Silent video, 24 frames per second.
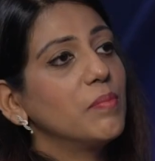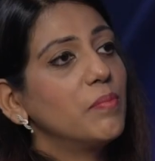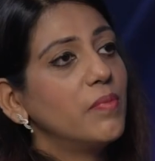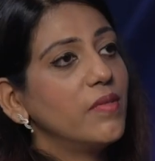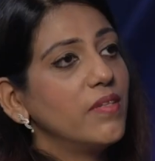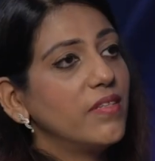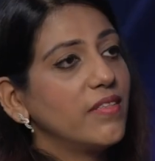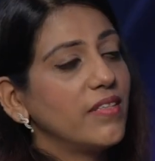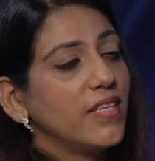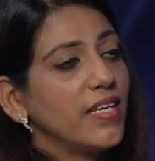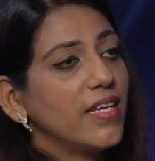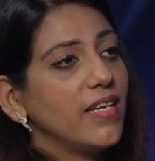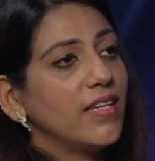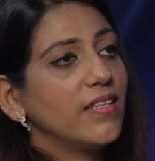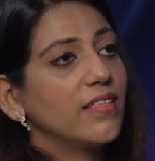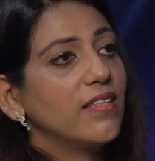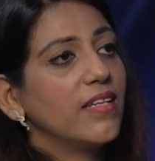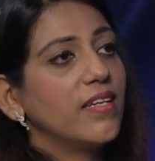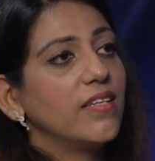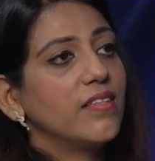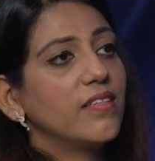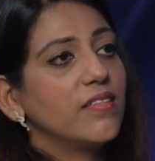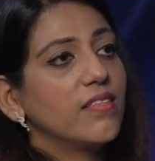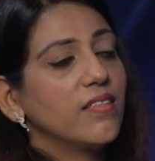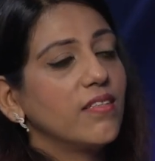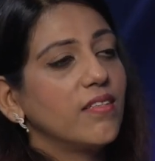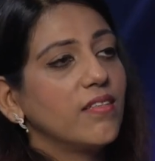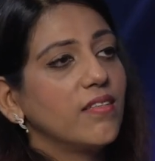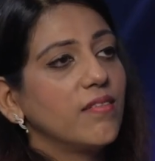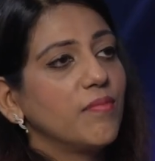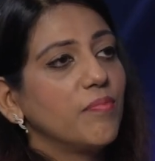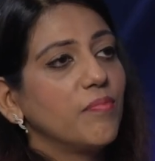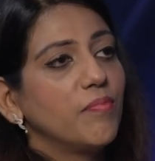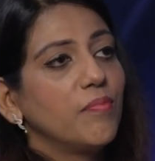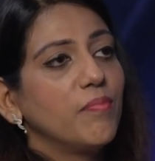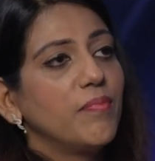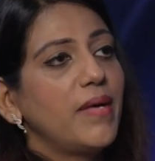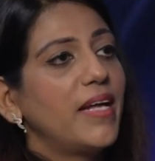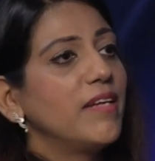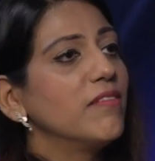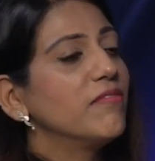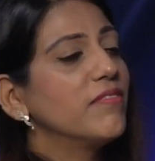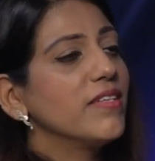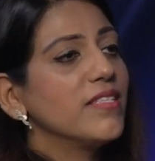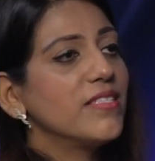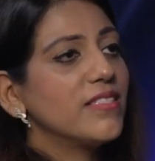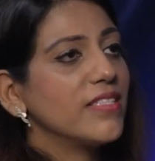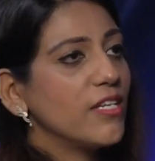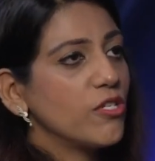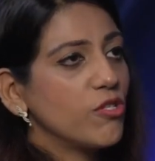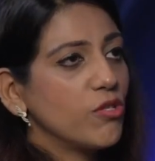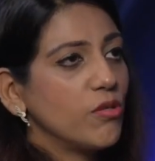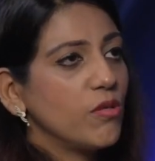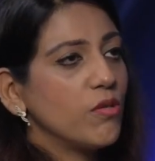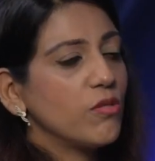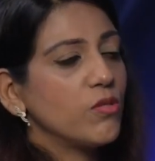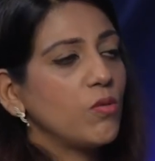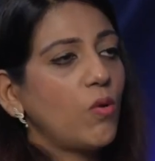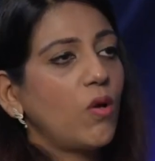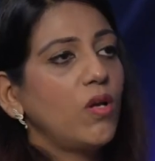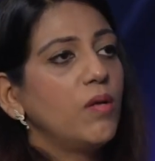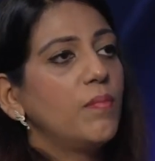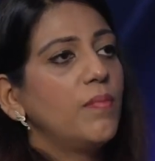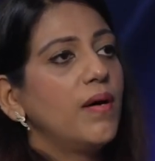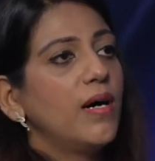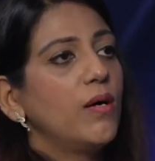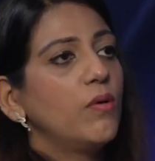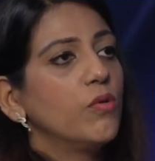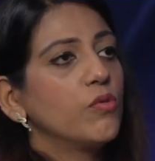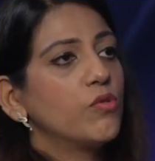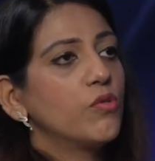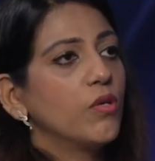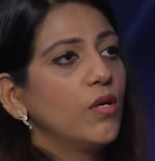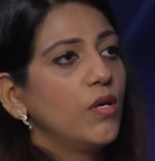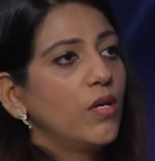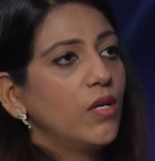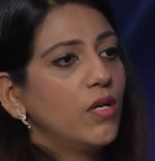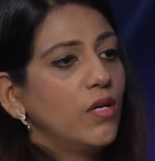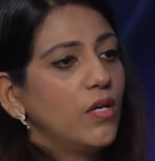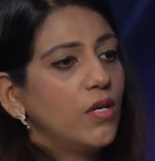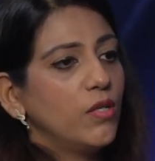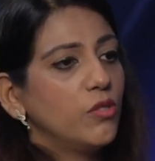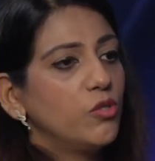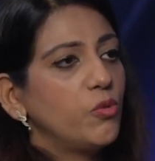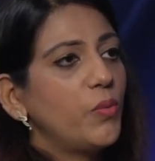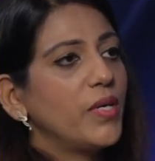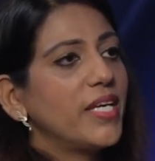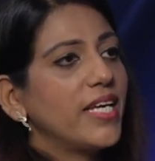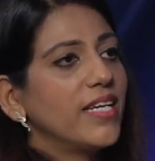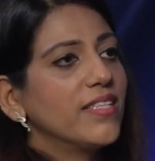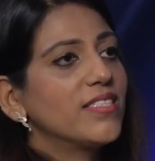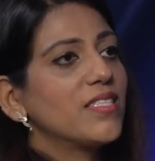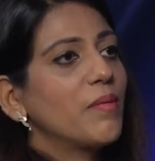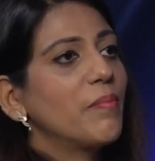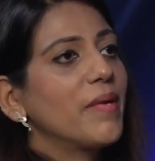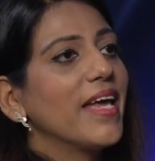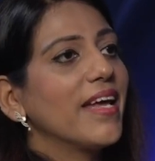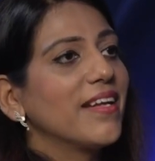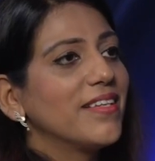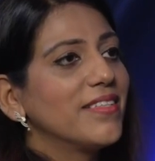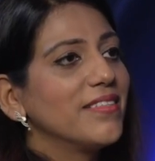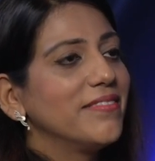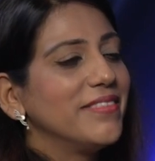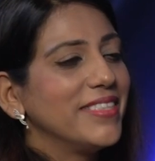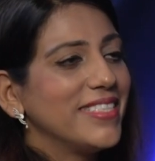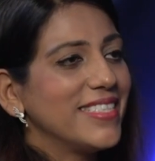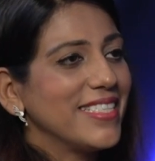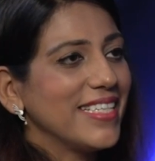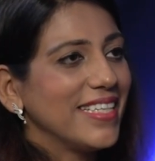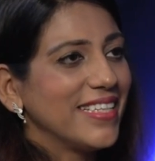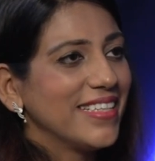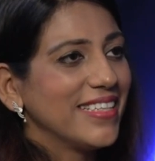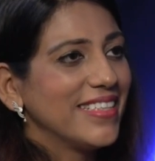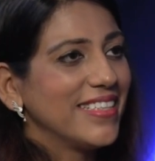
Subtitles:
people think that manifestation is all about doing some activity.